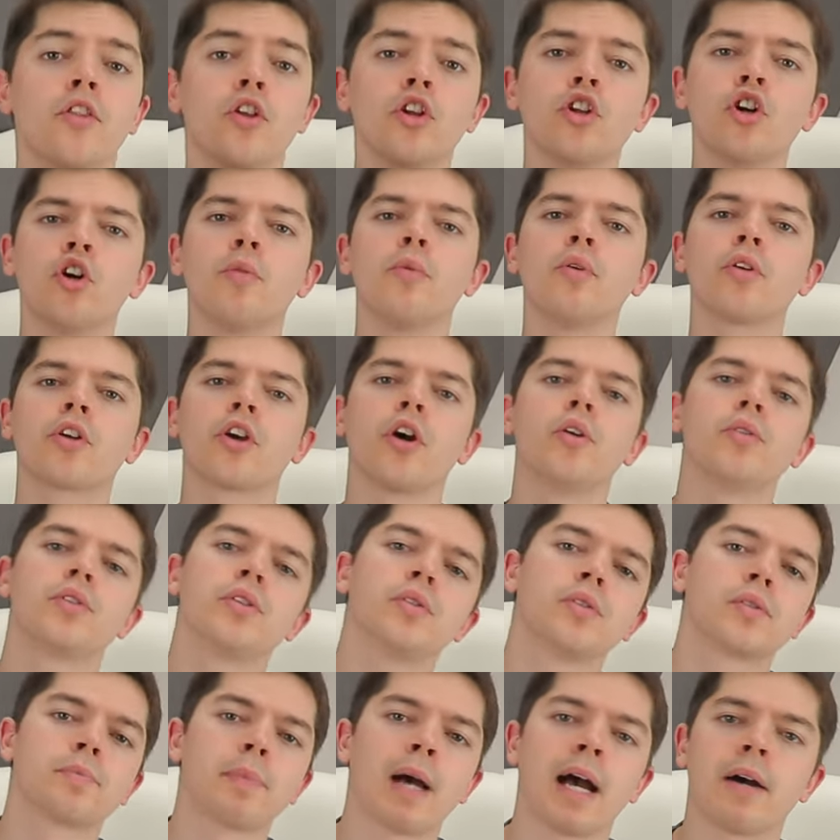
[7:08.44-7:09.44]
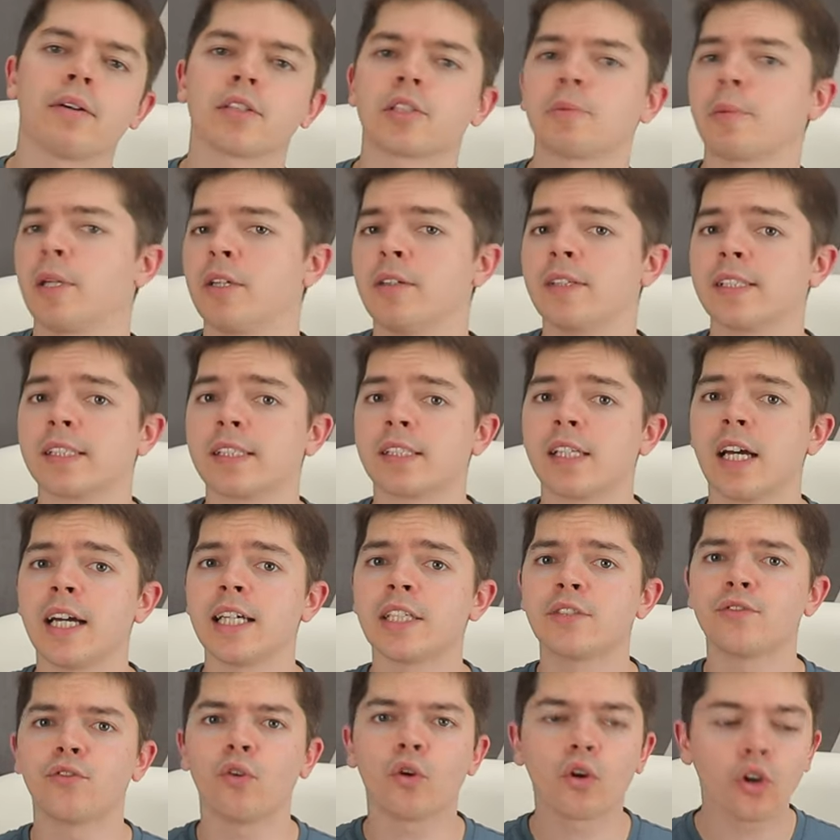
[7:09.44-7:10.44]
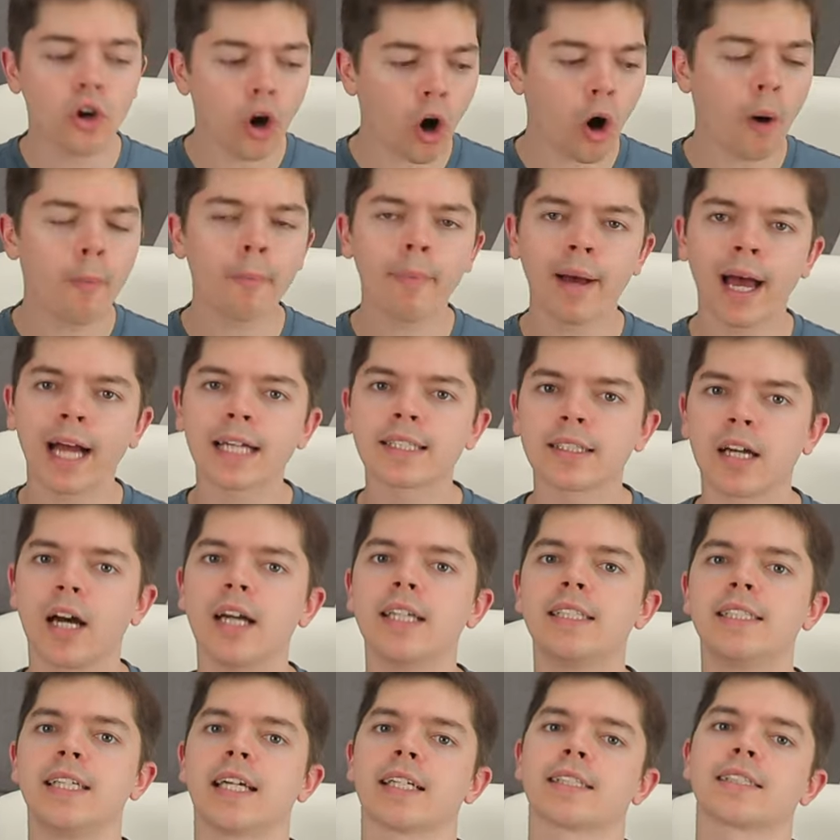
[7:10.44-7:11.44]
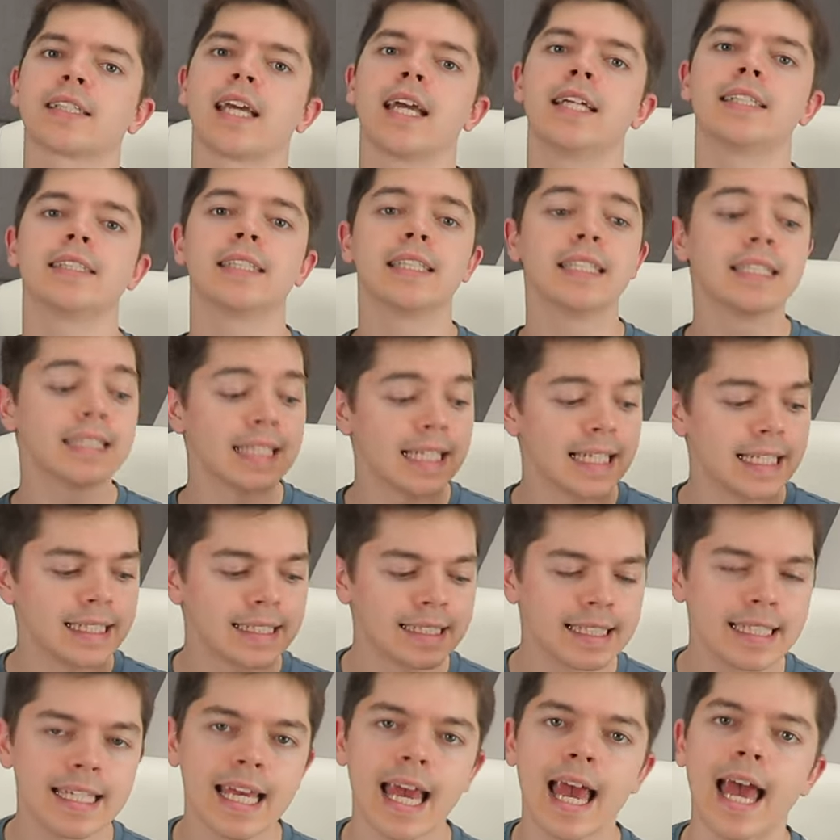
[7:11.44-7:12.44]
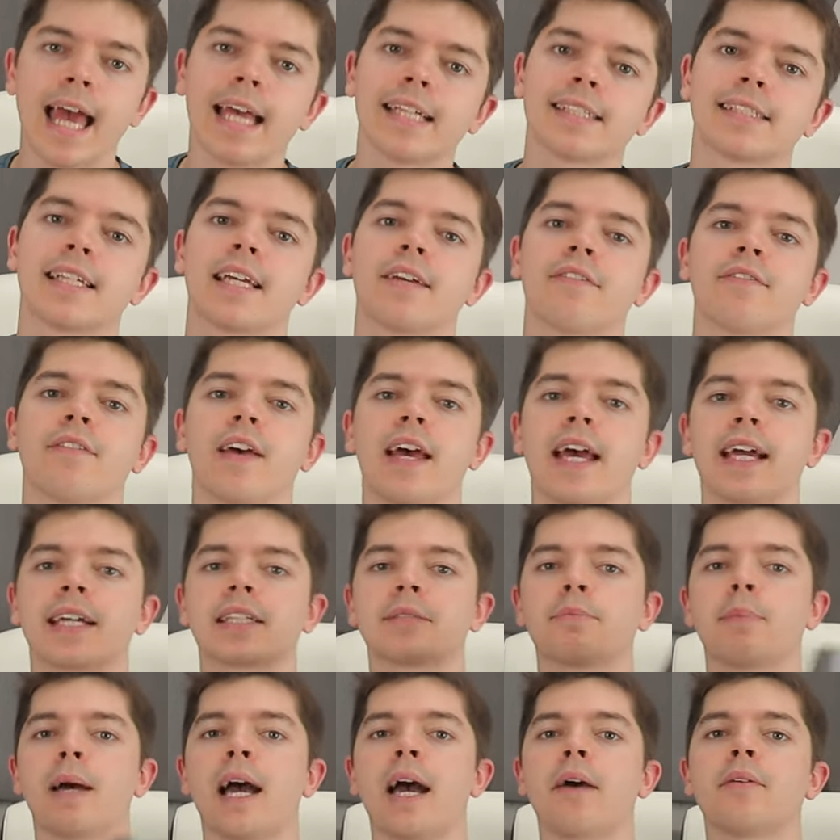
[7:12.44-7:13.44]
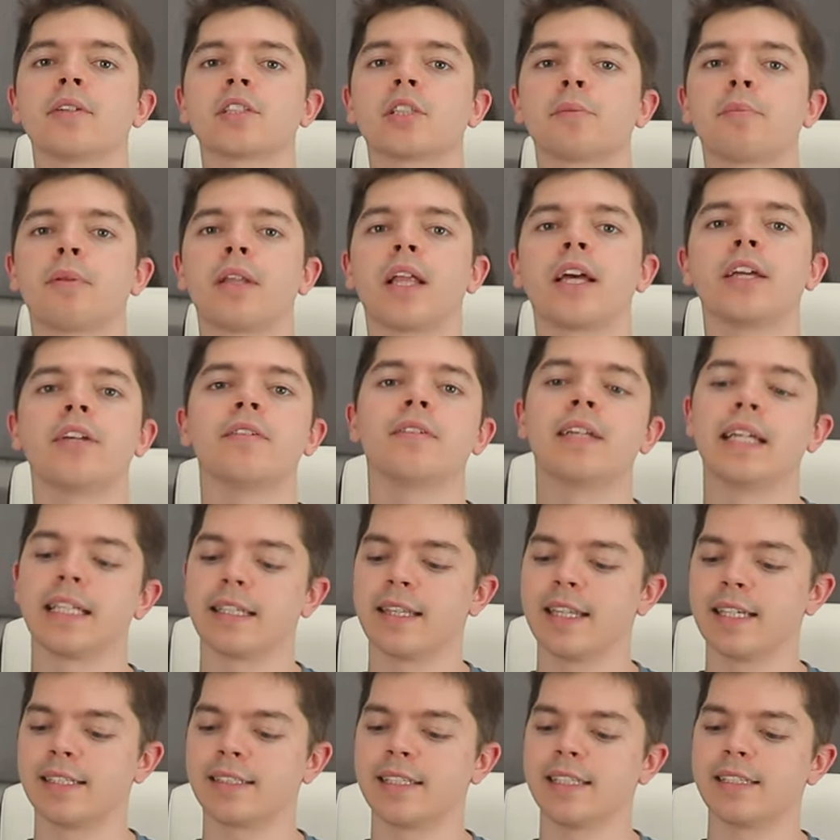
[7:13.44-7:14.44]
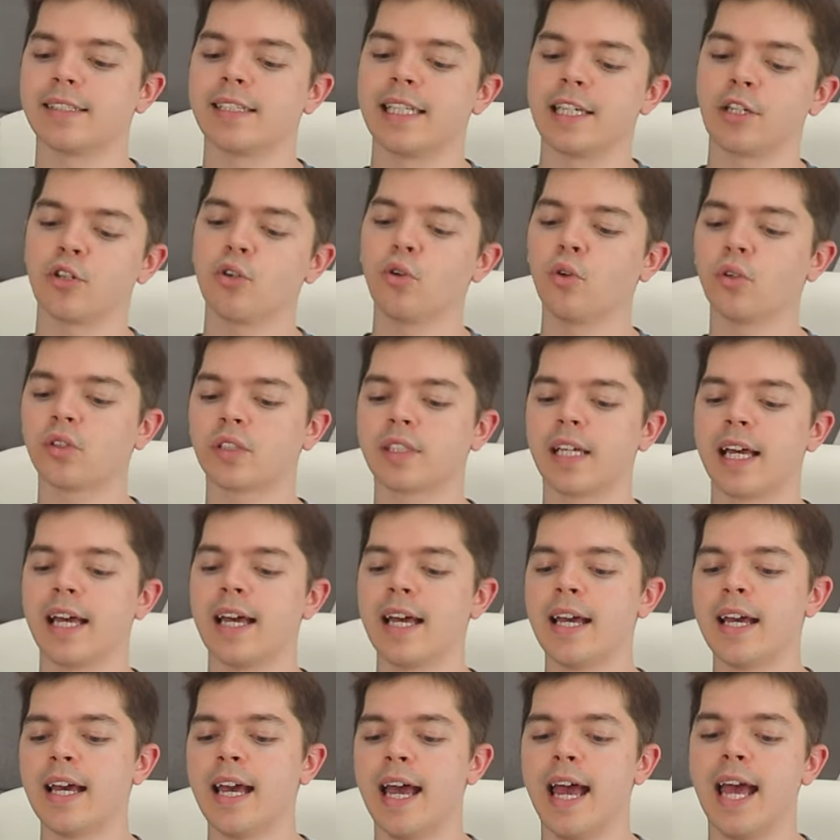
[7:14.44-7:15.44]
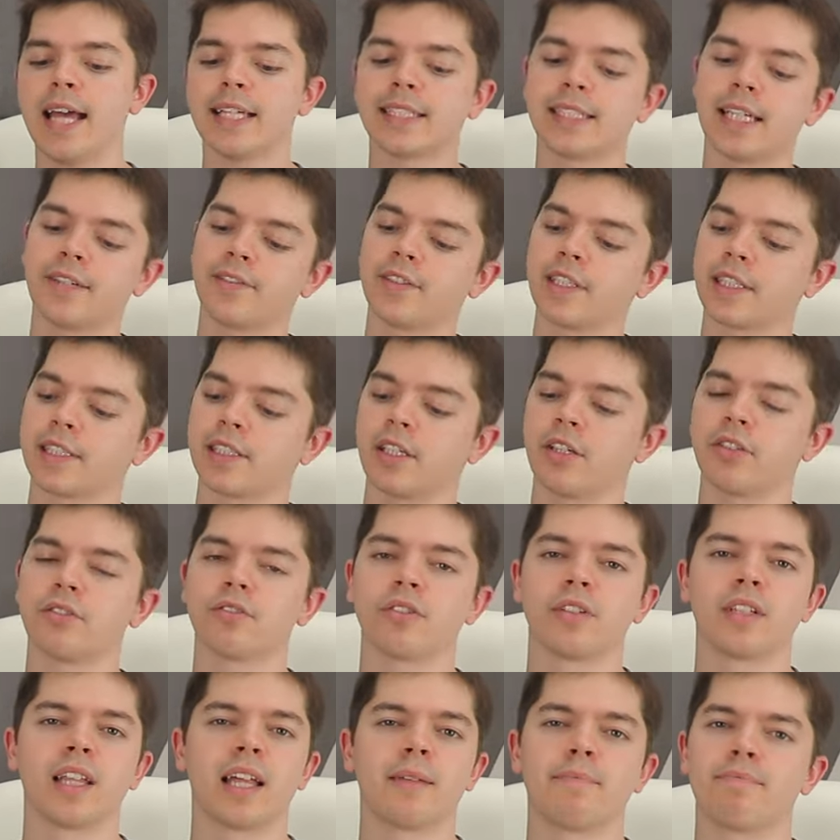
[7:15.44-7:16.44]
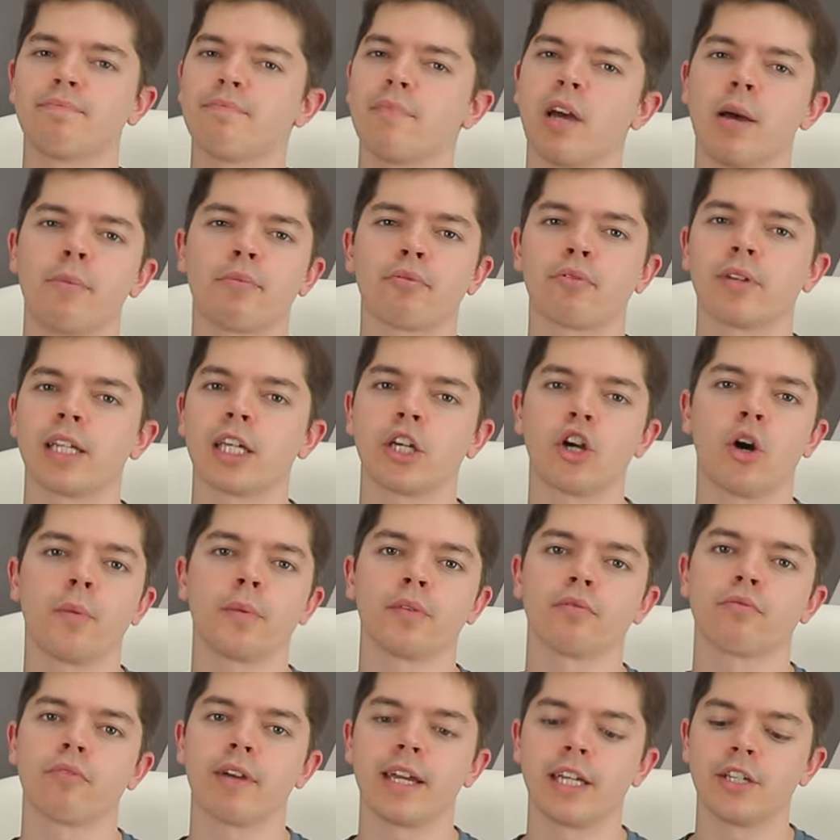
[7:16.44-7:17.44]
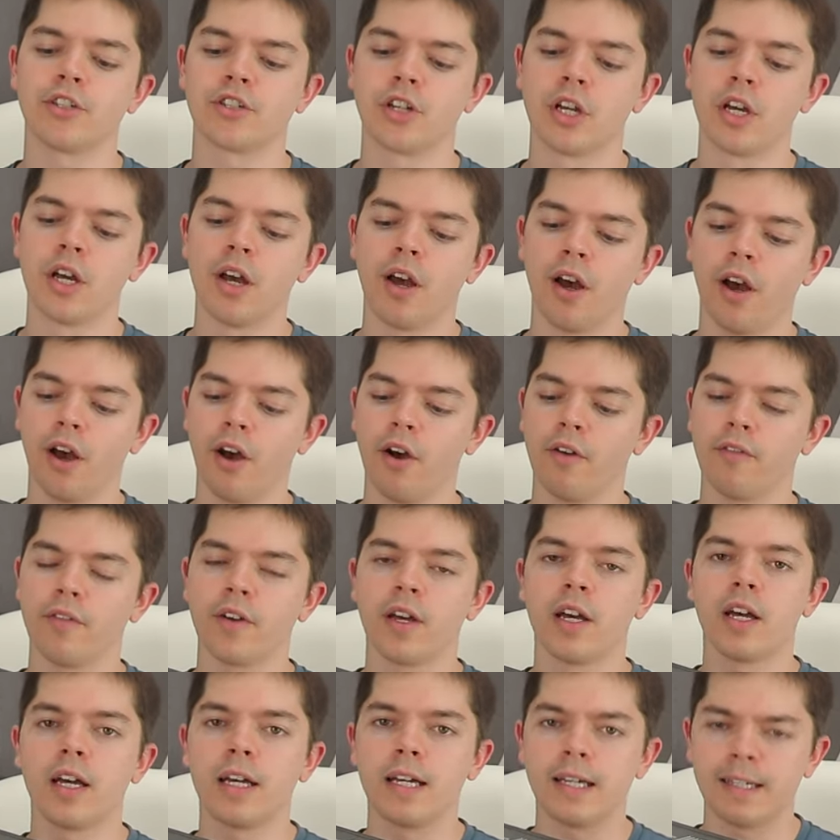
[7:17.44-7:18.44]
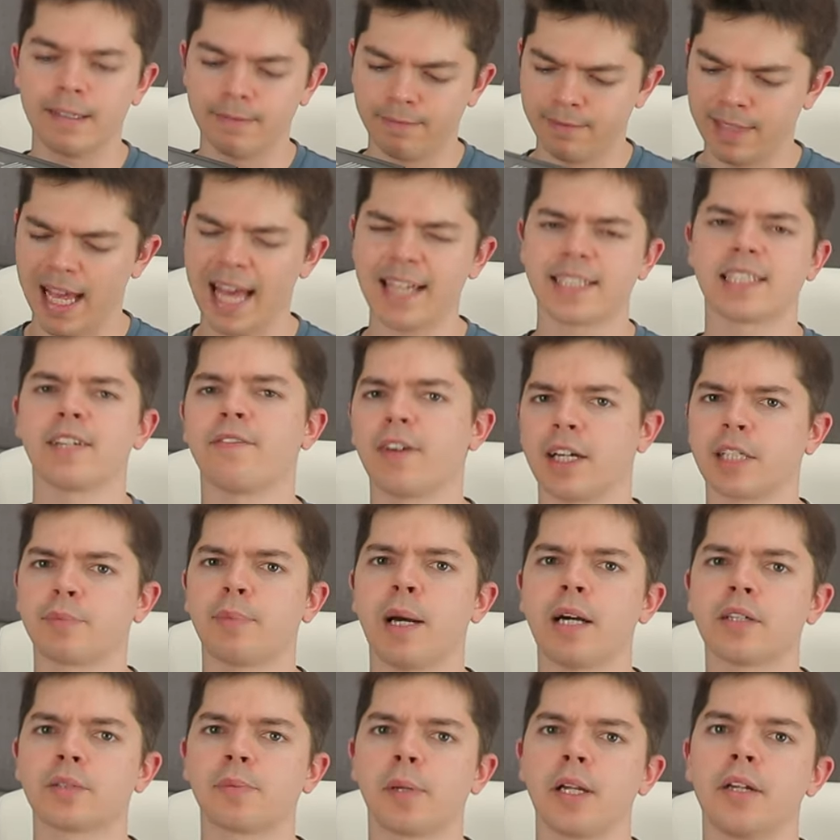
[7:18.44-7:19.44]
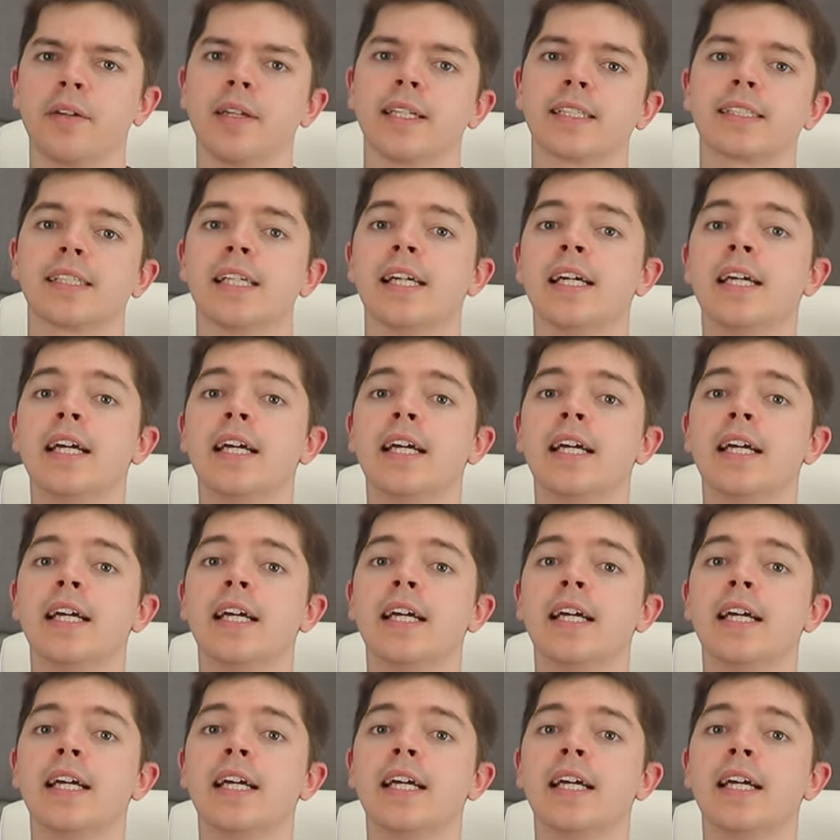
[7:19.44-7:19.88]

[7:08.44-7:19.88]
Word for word: The normal go-to power supply unit size for compact ITX cases is the SFX power supply unit. This is the Corsair SF600, a pretty common range of SFX power supply units.